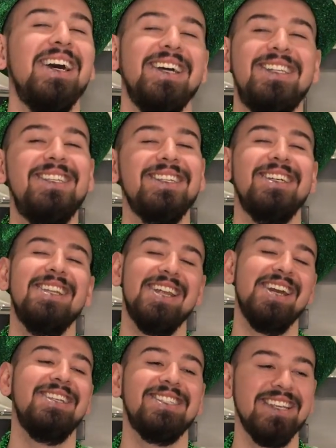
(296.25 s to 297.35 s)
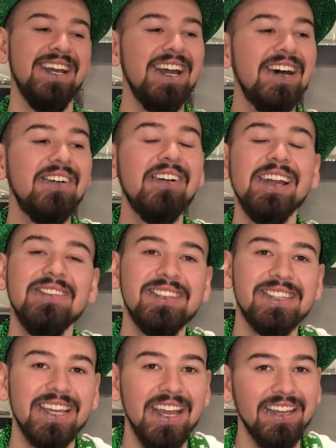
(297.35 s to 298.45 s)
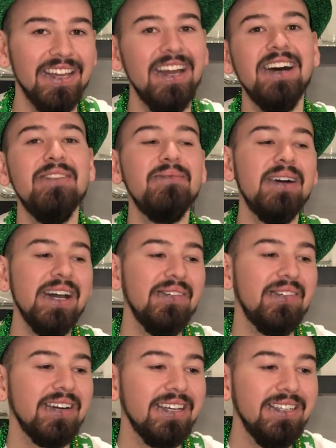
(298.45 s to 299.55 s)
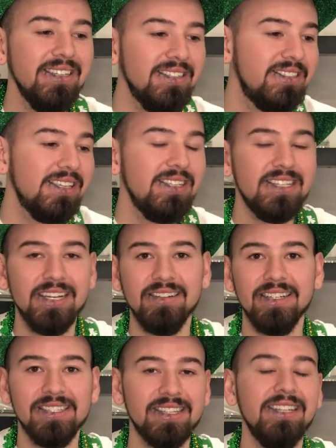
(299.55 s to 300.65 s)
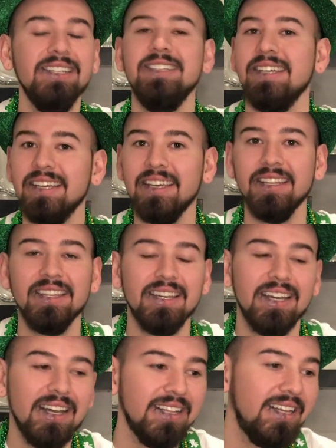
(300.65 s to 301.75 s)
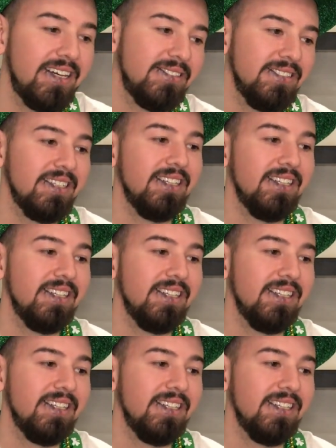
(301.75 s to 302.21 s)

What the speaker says: That's a very nice way of saying my fucking degenerate son needs to get the hell out.